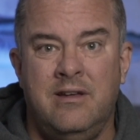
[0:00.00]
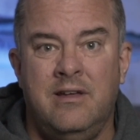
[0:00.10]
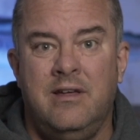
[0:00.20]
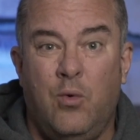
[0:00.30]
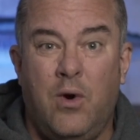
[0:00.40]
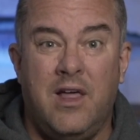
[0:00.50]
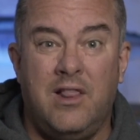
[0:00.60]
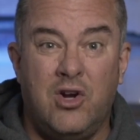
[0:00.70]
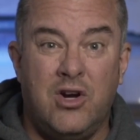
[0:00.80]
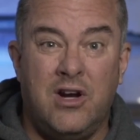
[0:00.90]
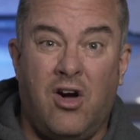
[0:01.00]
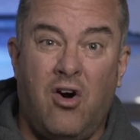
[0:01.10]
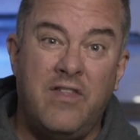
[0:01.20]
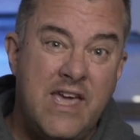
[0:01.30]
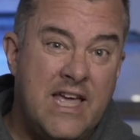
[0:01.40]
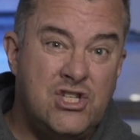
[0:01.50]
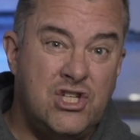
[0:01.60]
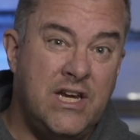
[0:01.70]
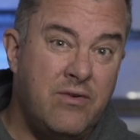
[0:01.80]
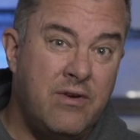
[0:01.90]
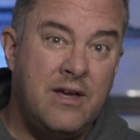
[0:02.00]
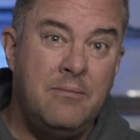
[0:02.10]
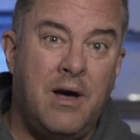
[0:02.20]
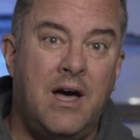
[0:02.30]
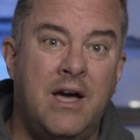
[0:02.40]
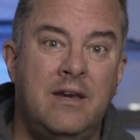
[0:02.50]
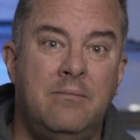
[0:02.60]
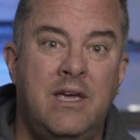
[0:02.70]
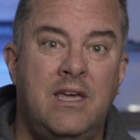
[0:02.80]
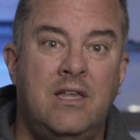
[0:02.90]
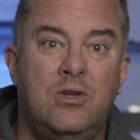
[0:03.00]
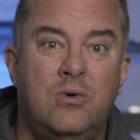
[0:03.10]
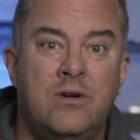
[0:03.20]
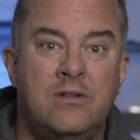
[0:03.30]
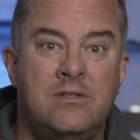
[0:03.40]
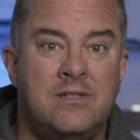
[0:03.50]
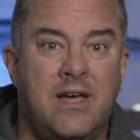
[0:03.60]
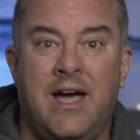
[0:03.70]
If you want to learn all the engineering behind making lures,